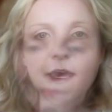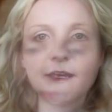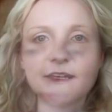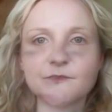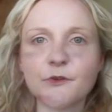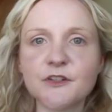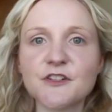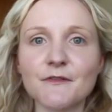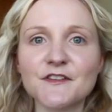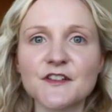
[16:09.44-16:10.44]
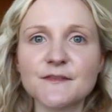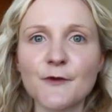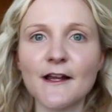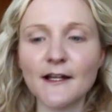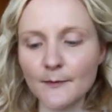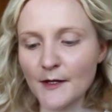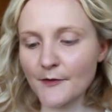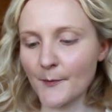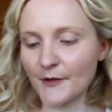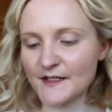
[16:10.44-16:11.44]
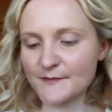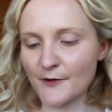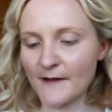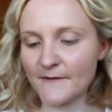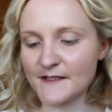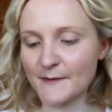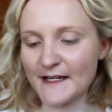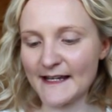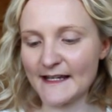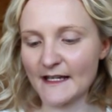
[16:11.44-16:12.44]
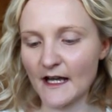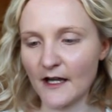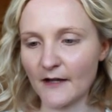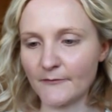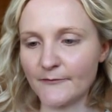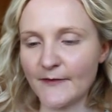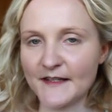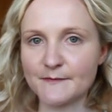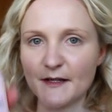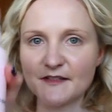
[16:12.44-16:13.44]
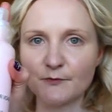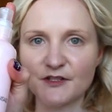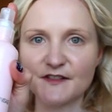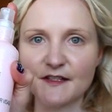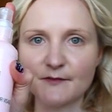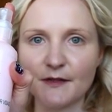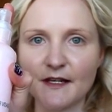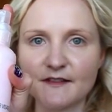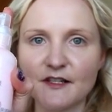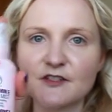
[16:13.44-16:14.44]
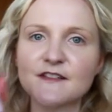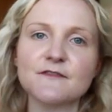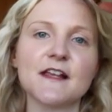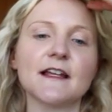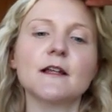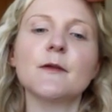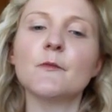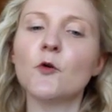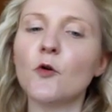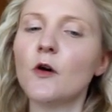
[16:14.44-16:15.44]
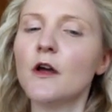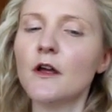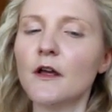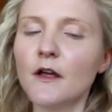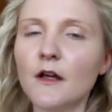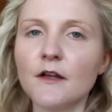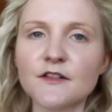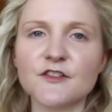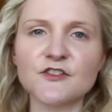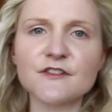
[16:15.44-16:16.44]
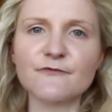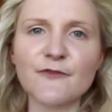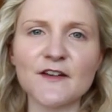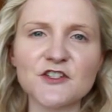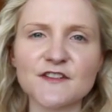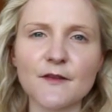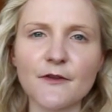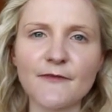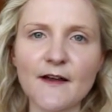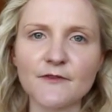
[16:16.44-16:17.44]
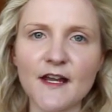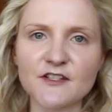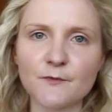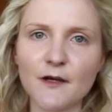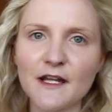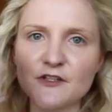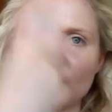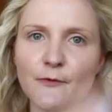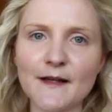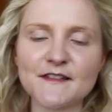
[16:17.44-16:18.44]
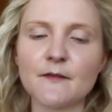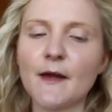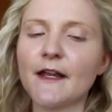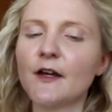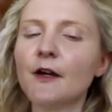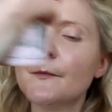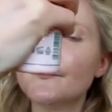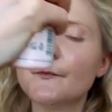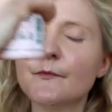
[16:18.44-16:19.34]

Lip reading: Okay, so what I'm going to do is just spray a little bit of the Body Spray Vitamin E face mist, which is this one here. So it just gives it a little bit more, so it just freshens up the foundation while I do the rest of the makeup.